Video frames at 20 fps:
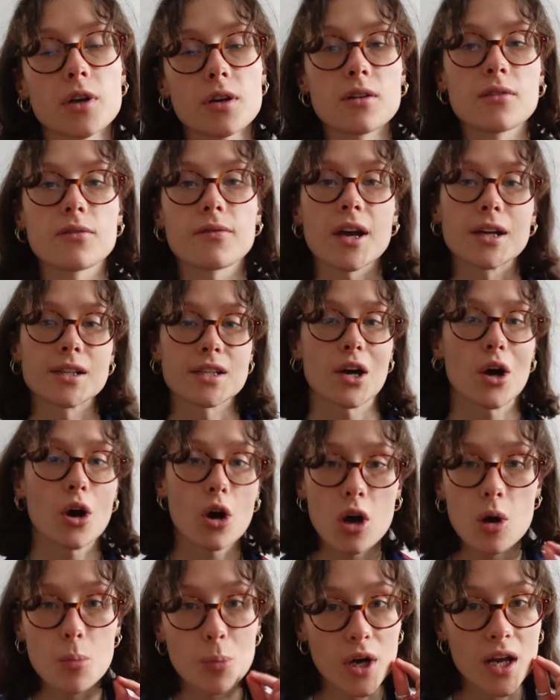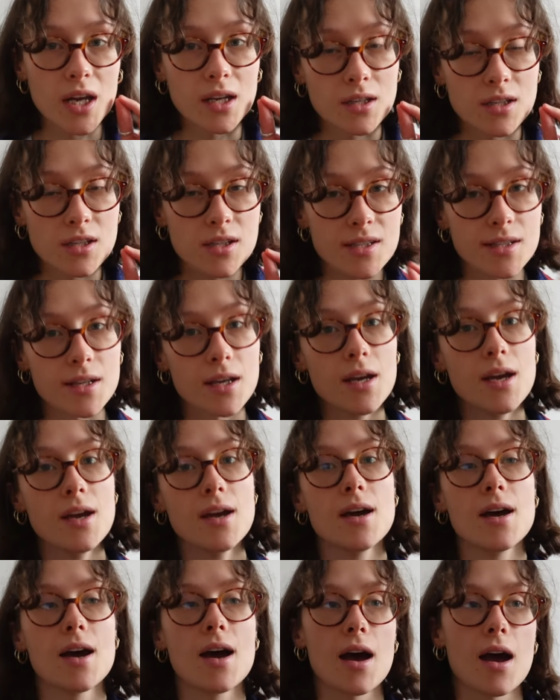can affect our brains,
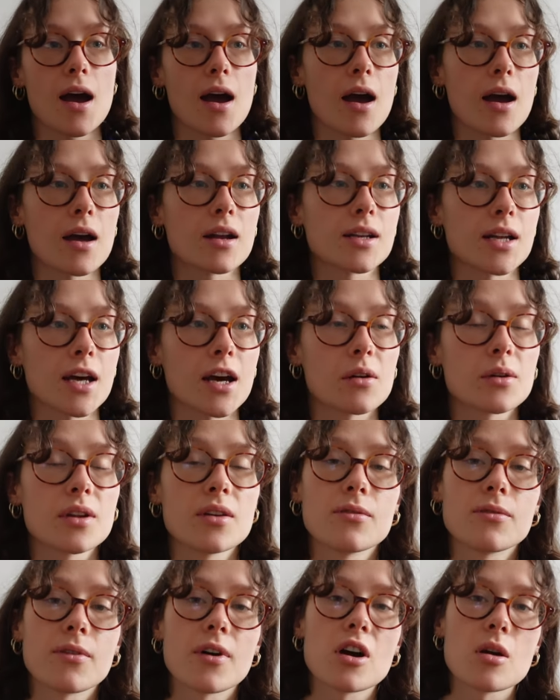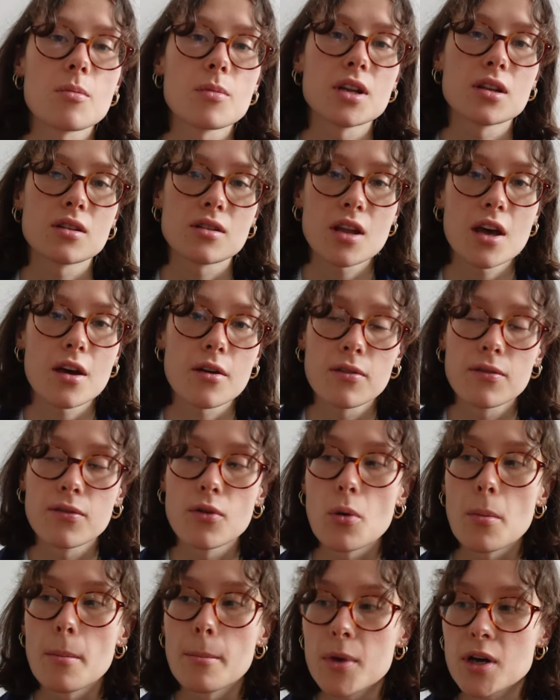and how the environment
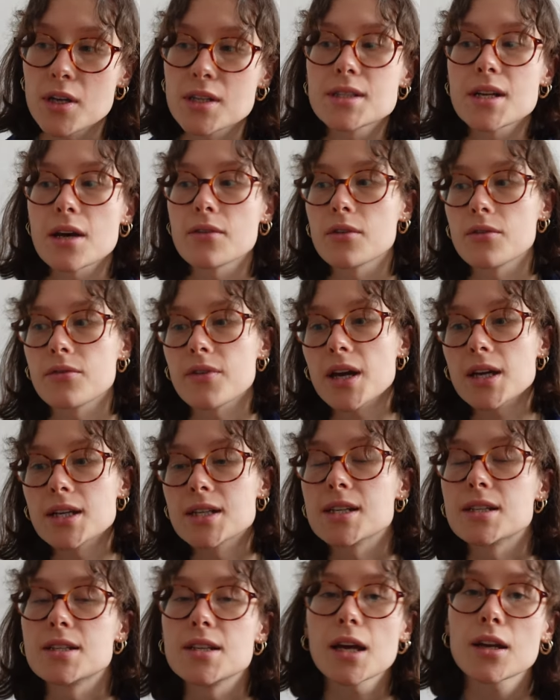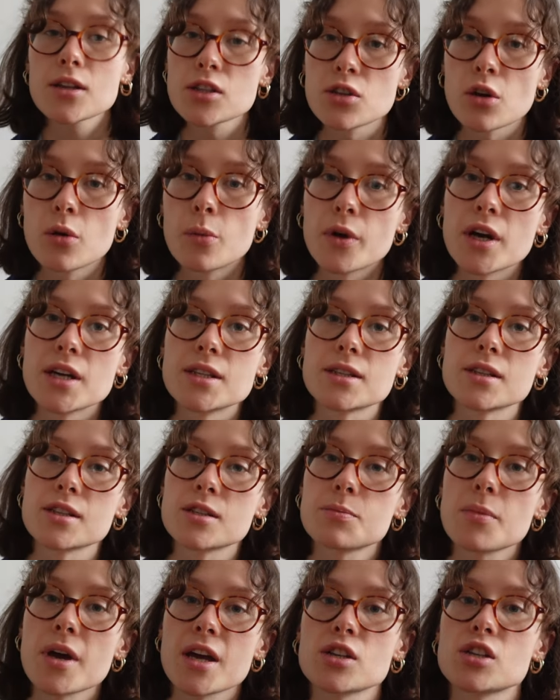therefore must have affected Neanderthal brains,
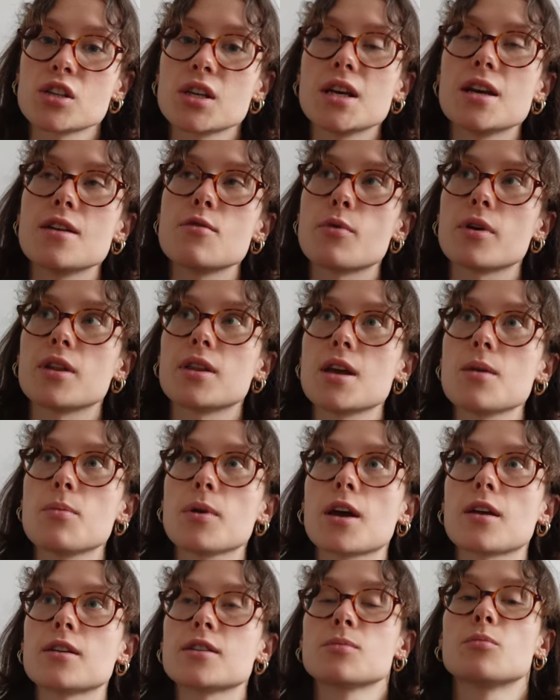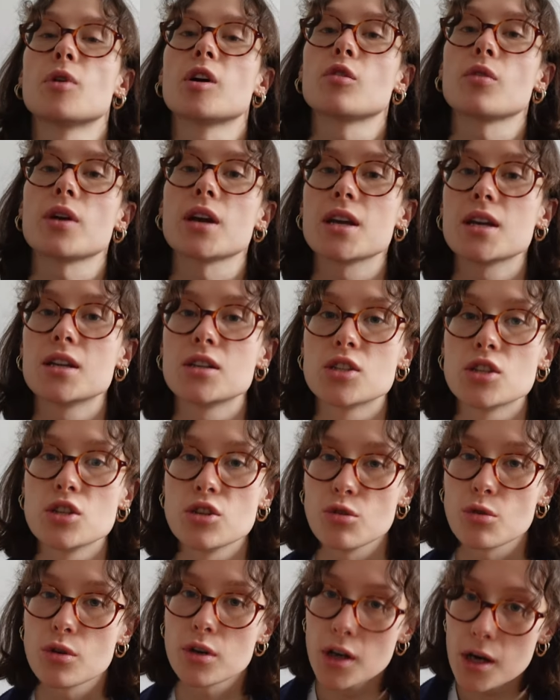especially when they began to migrate into
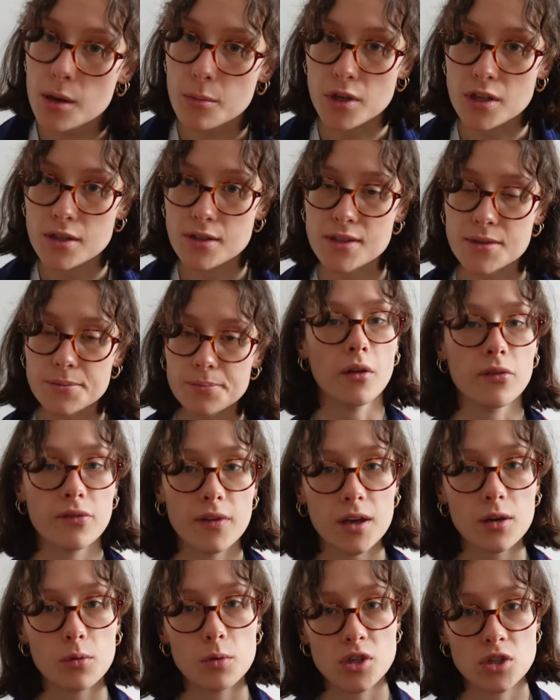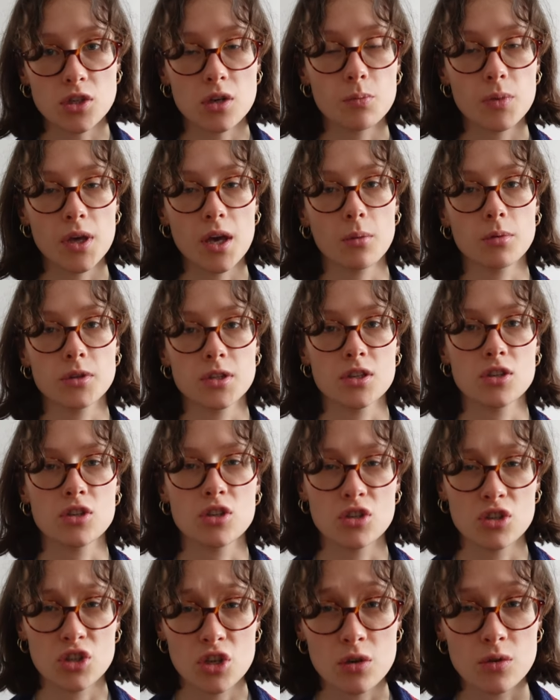new climates, I think we should be able to
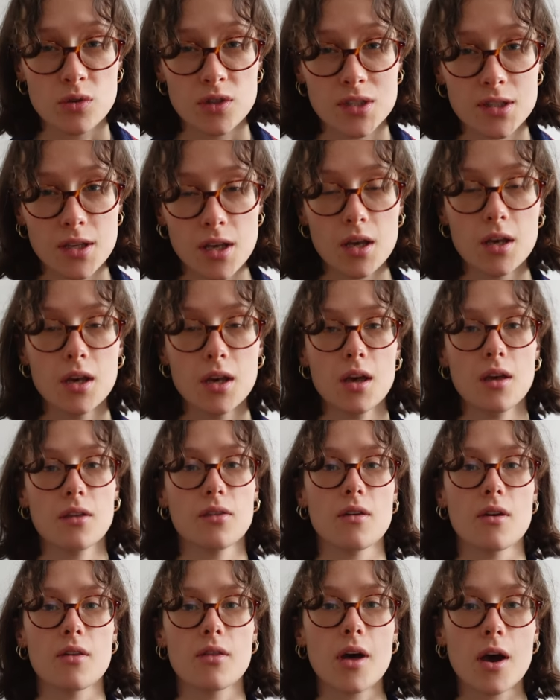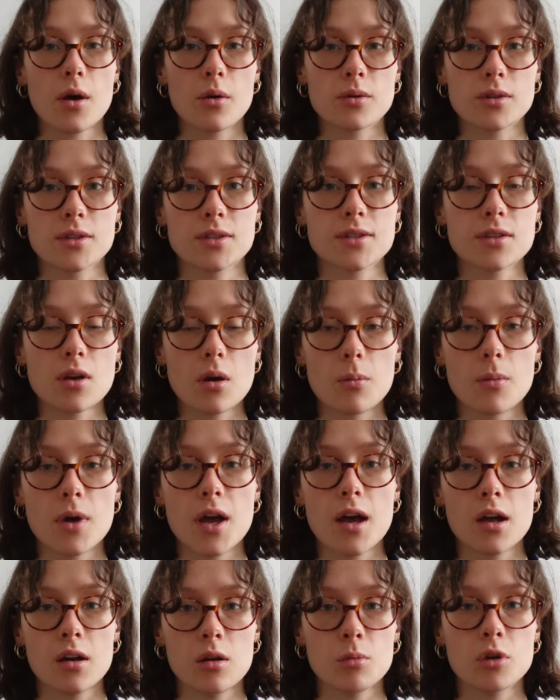deduce that there was some
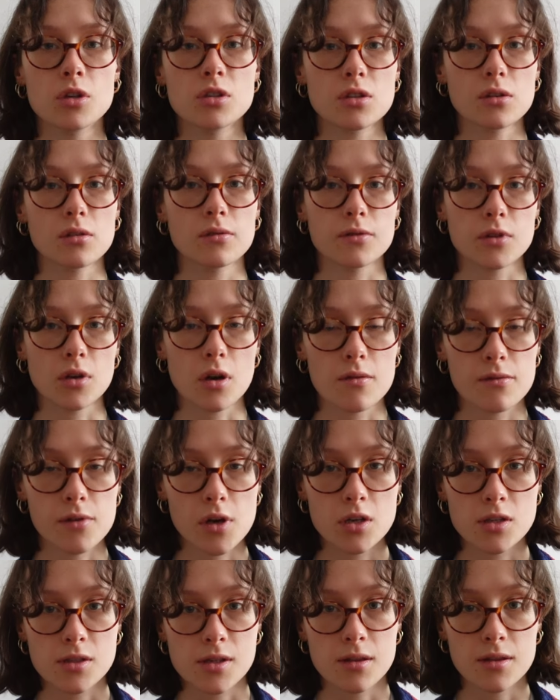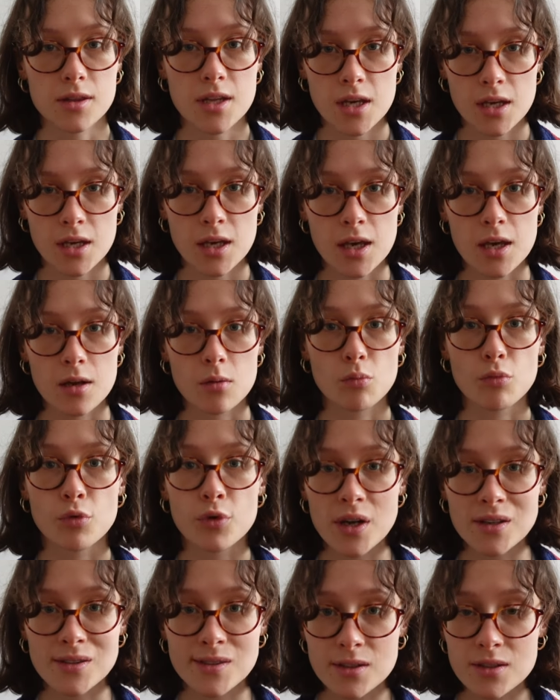element of divergent thinking
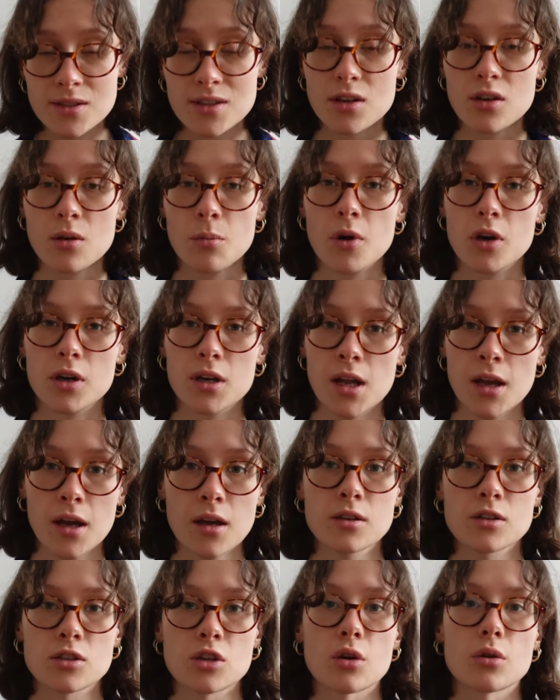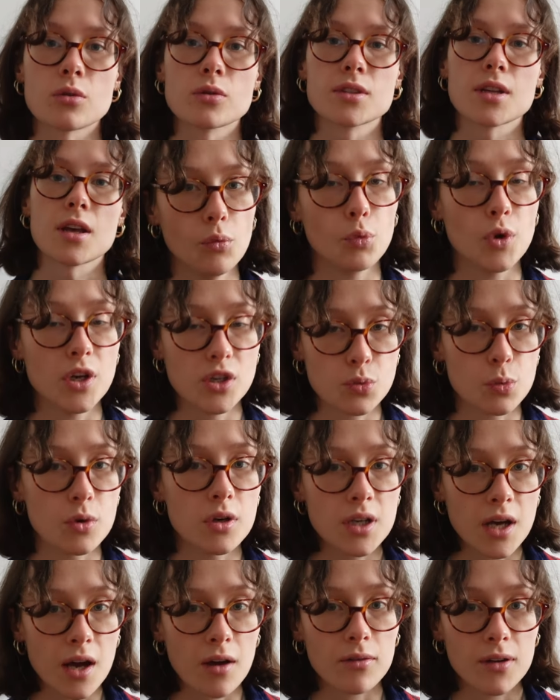present among Neanderthals, which
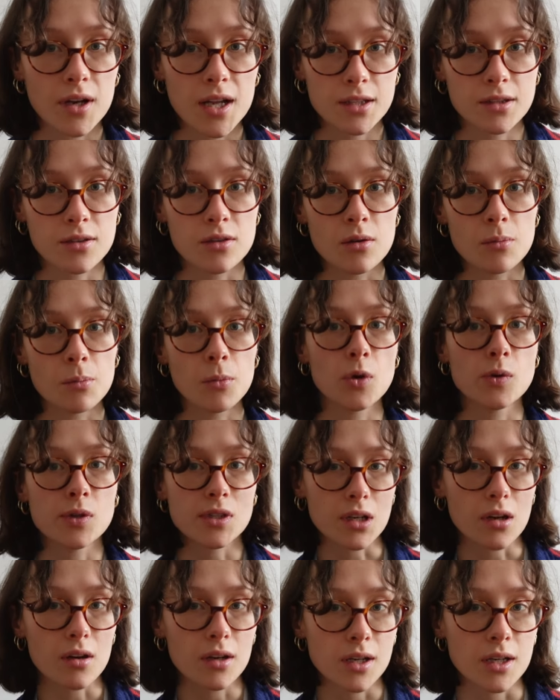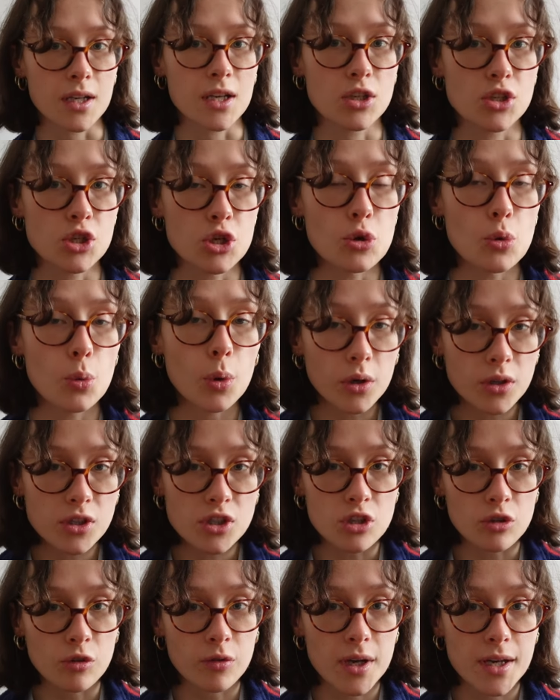would have led them most likely to want
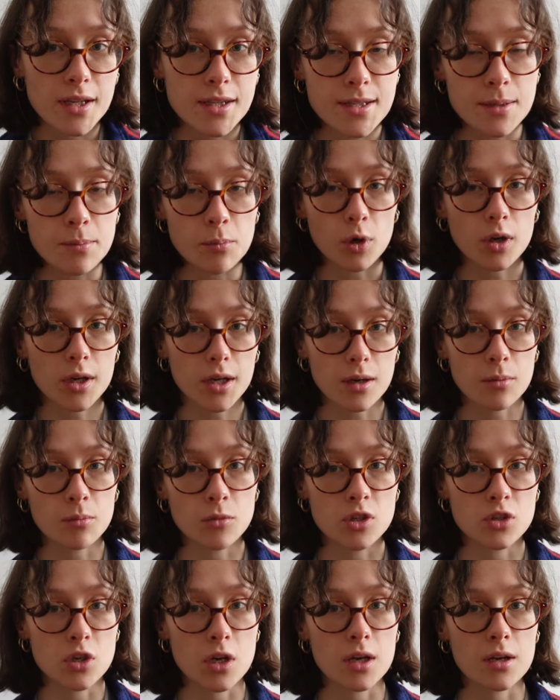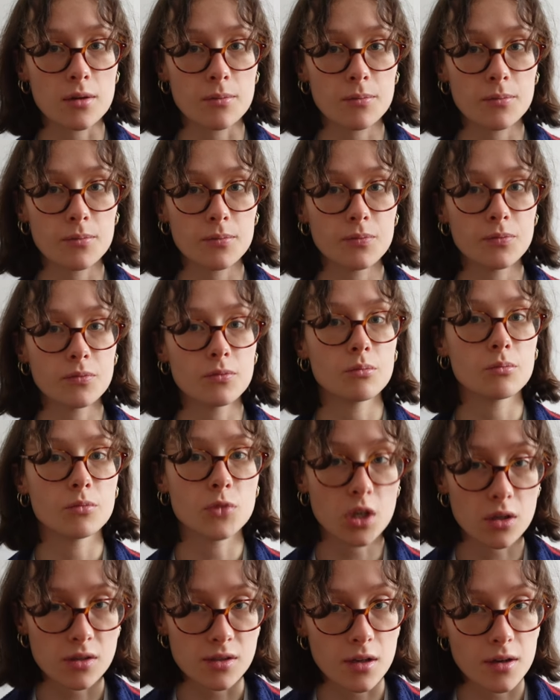to create symbolic imagery
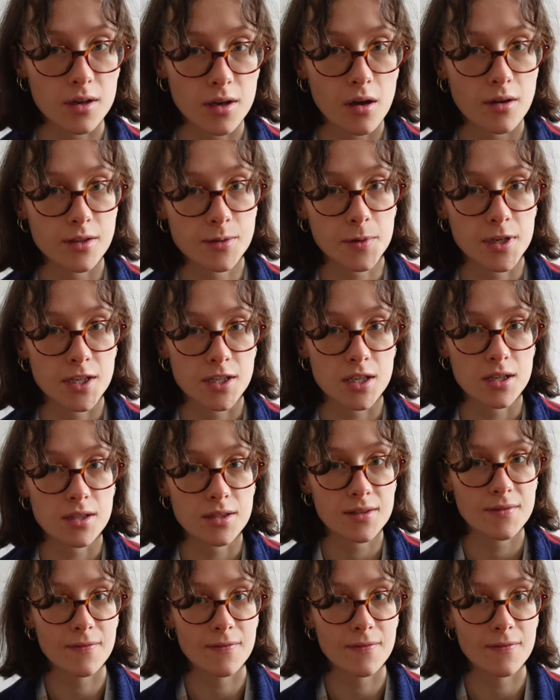just like our species.